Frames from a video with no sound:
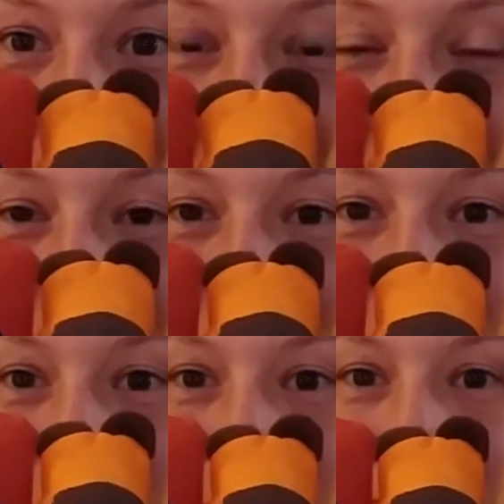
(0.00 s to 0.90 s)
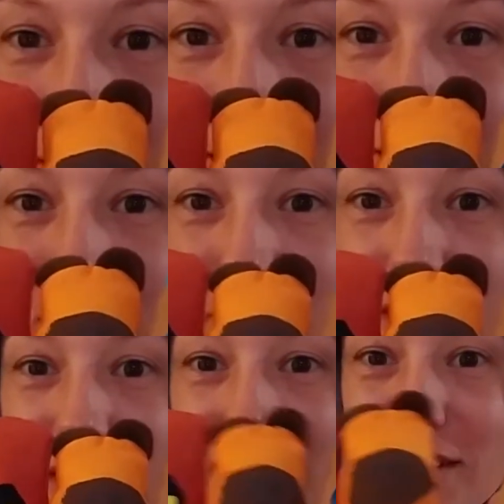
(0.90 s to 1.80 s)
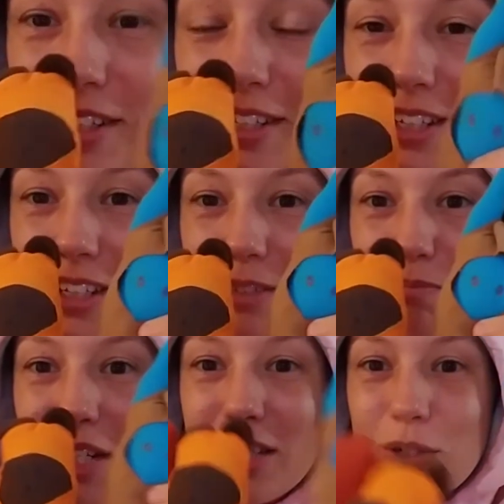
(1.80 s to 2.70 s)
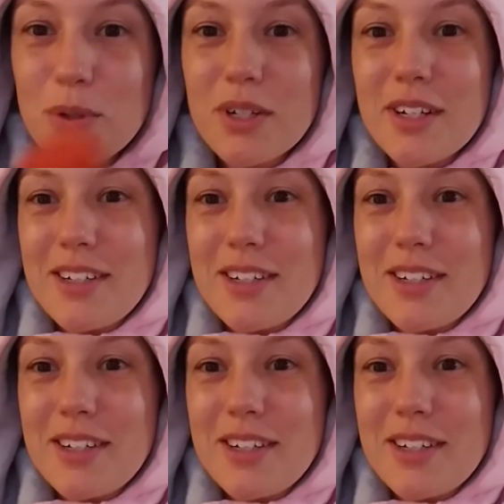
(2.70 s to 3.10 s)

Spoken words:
I have a Jawa, Ewok, Mini Tuka,